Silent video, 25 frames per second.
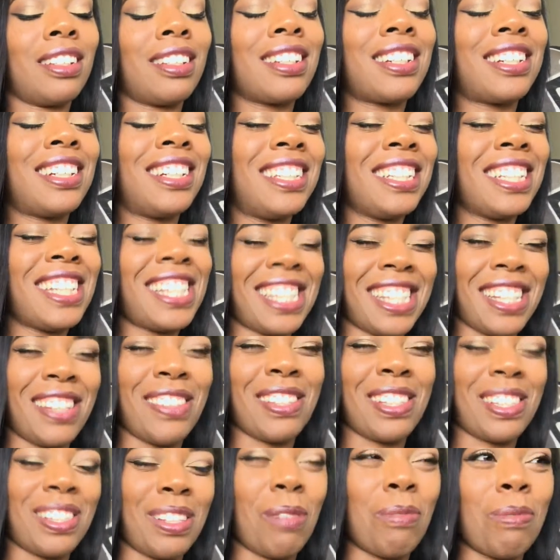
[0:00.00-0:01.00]
It's so
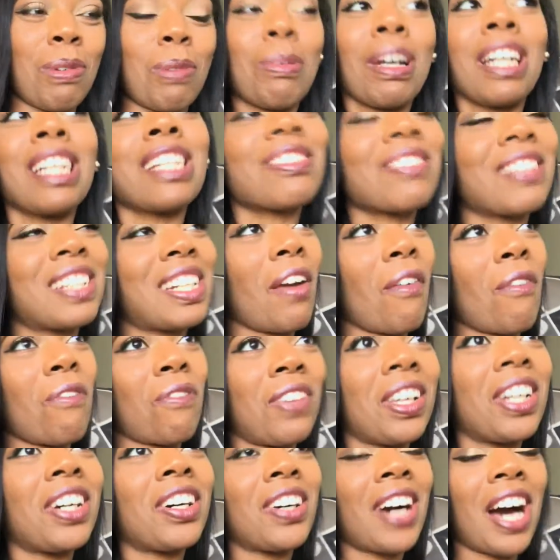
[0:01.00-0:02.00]
stupid, but I just wanted to
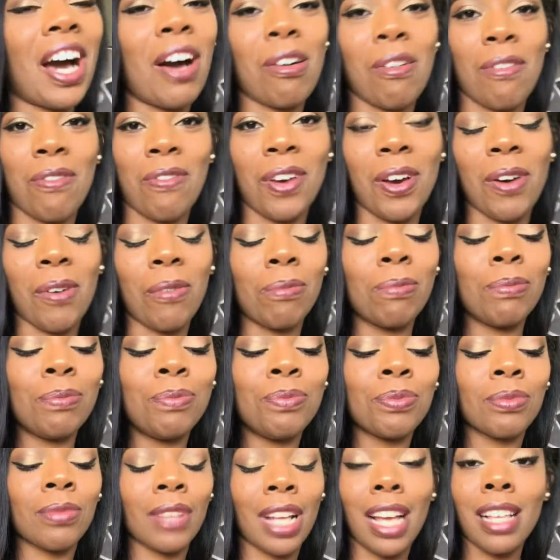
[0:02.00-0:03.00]
feel how it felt.
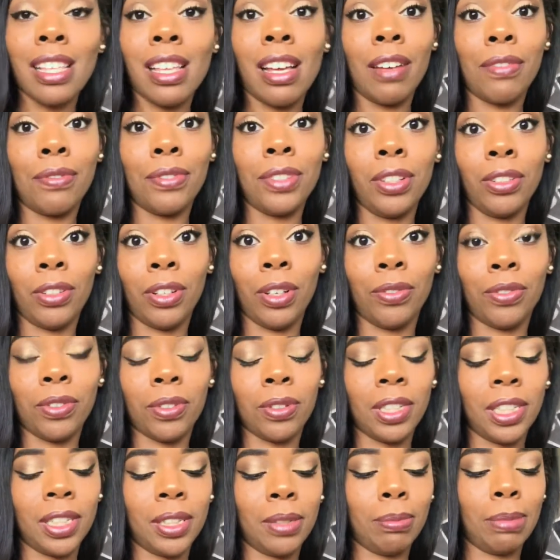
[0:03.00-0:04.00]
That's how I feel though,
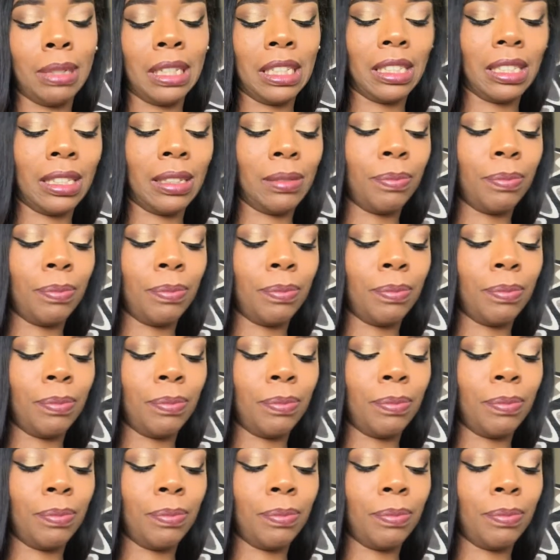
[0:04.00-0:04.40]
for real. But